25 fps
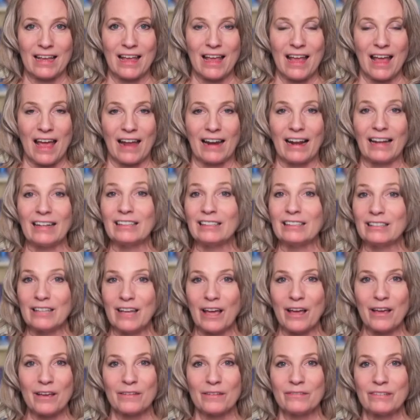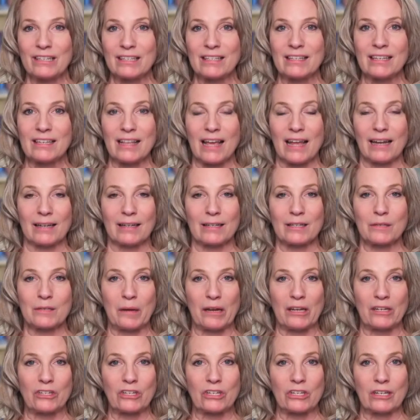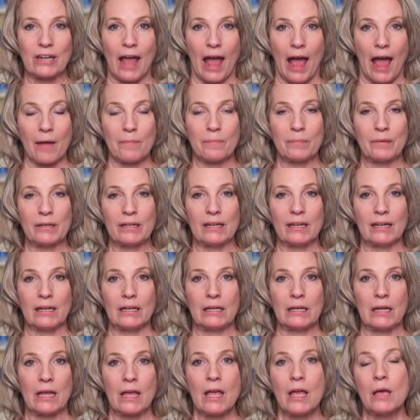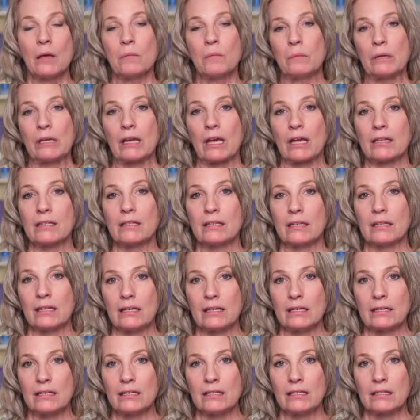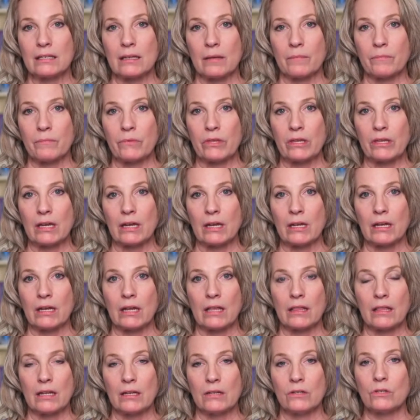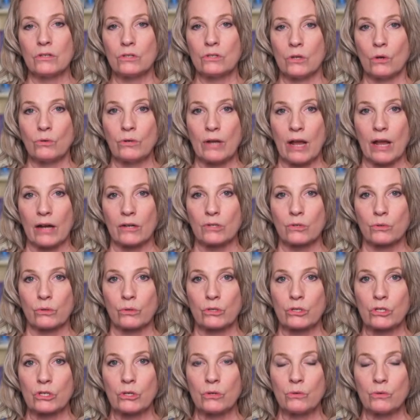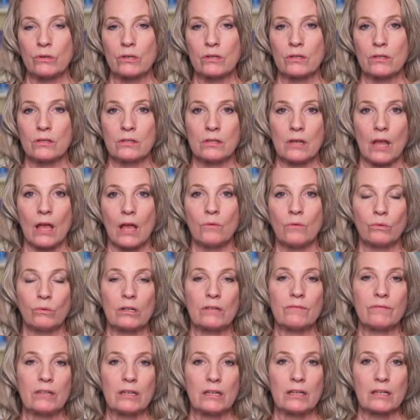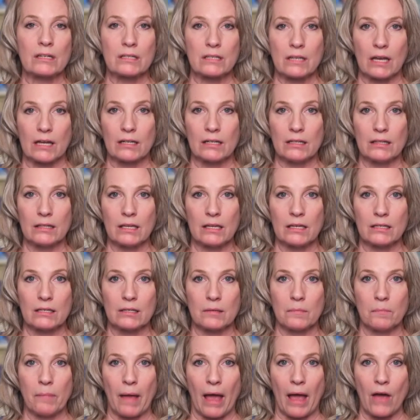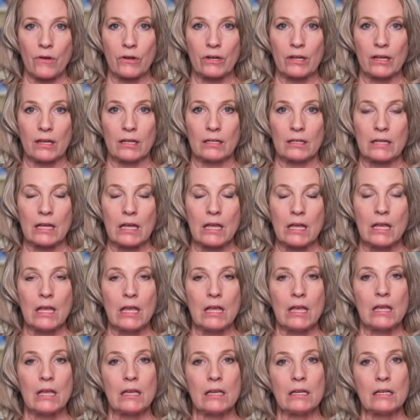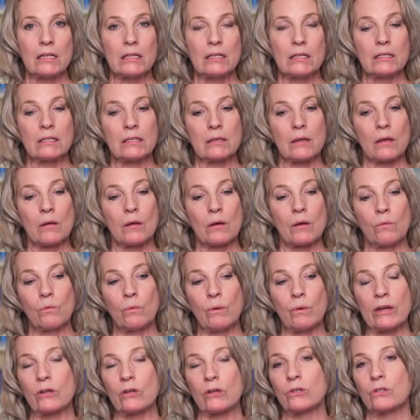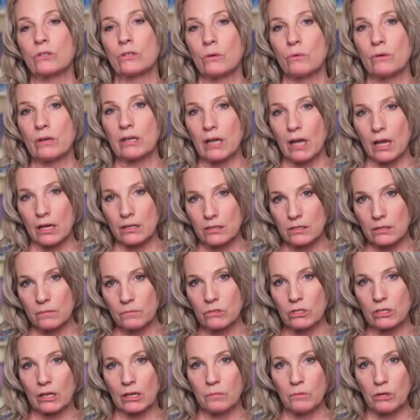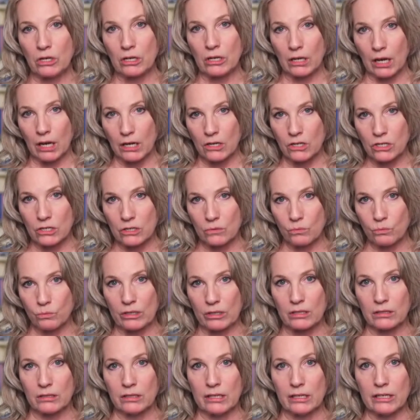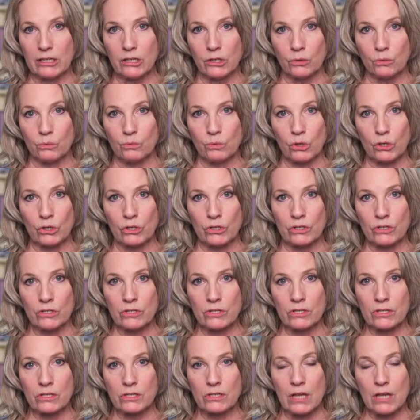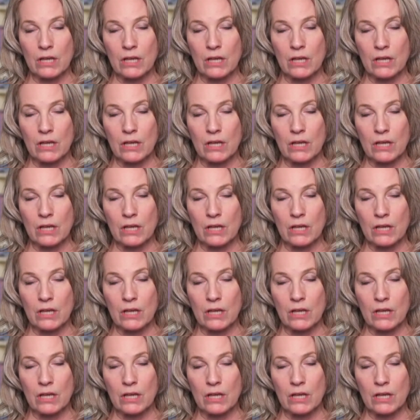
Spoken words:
And I love to see that expansion happening because it is something that is so natural to us. And one of the exciting things about it is we are so accustomed to communication with linear words